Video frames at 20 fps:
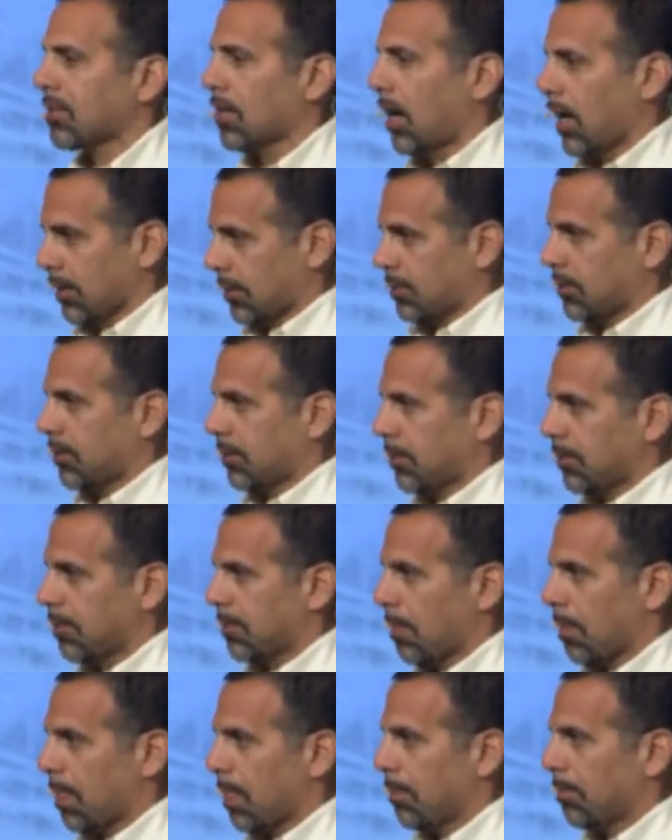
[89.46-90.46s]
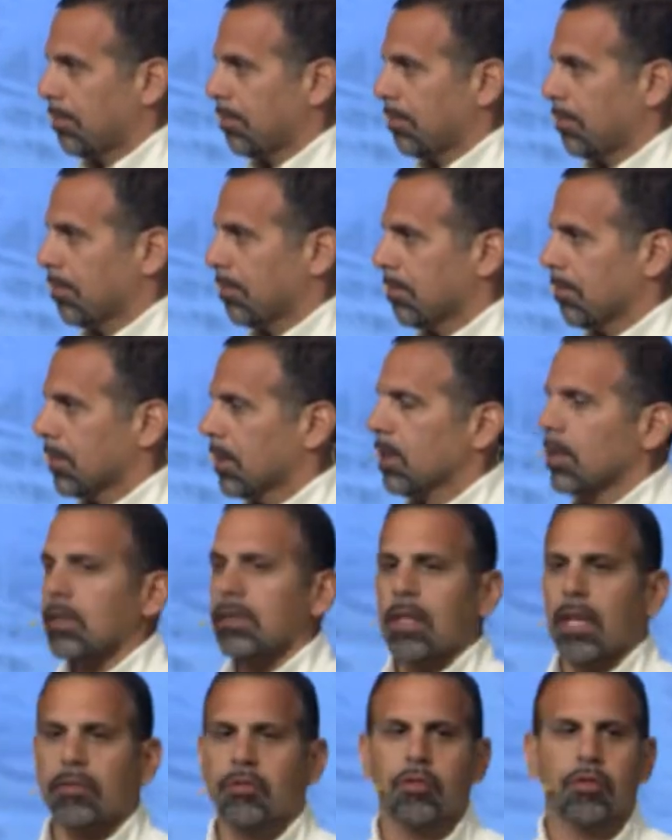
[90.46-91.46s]
us.
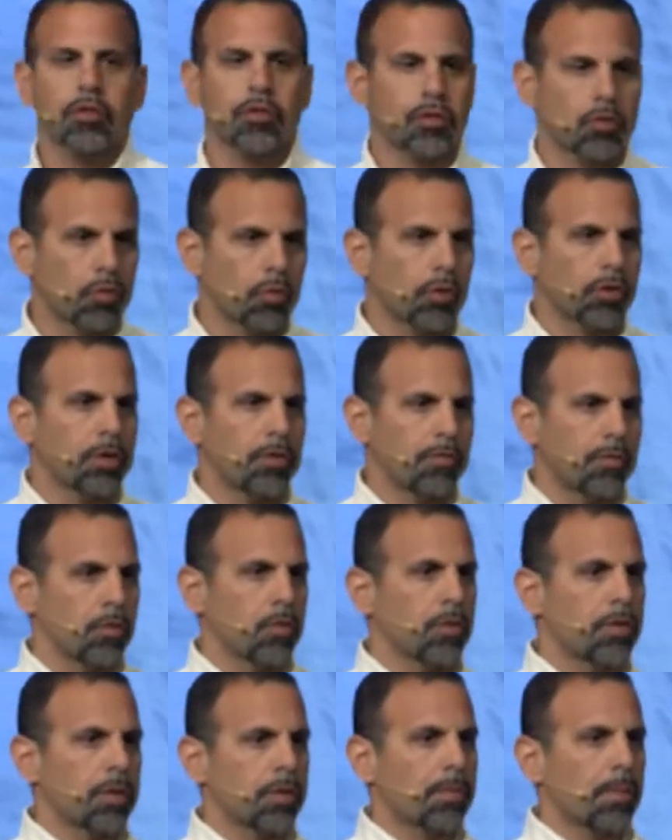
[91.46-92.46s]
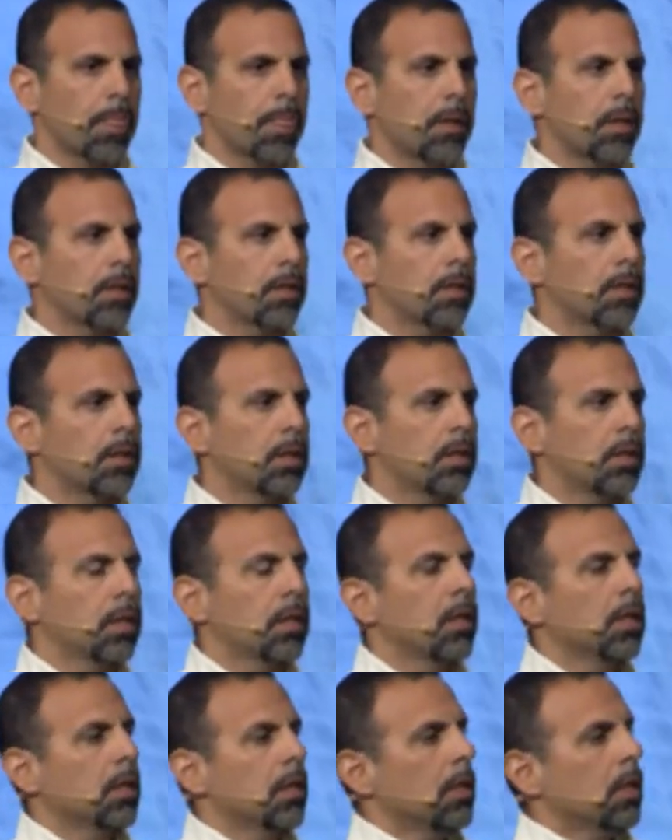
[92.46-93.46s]
That's the story of Ruth.
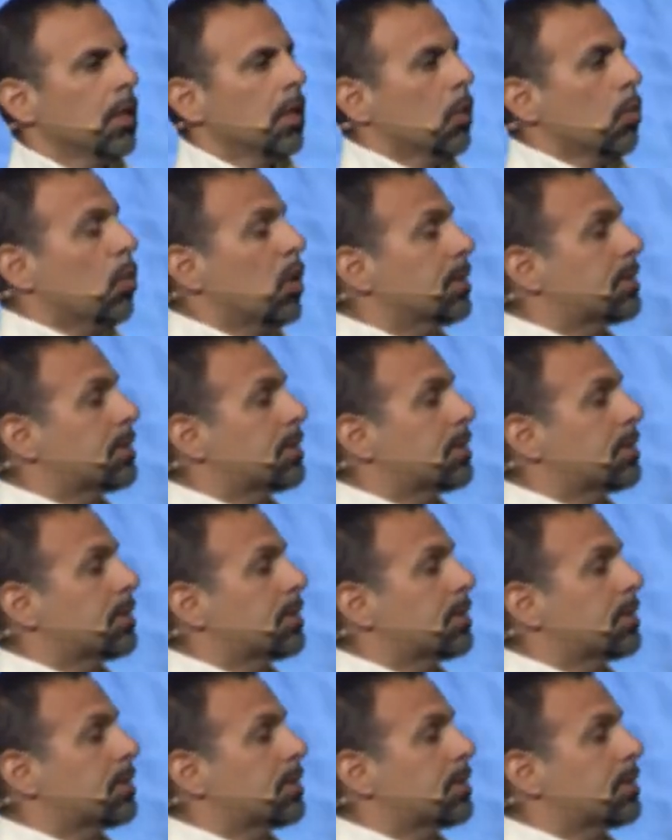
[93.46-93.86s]
Well,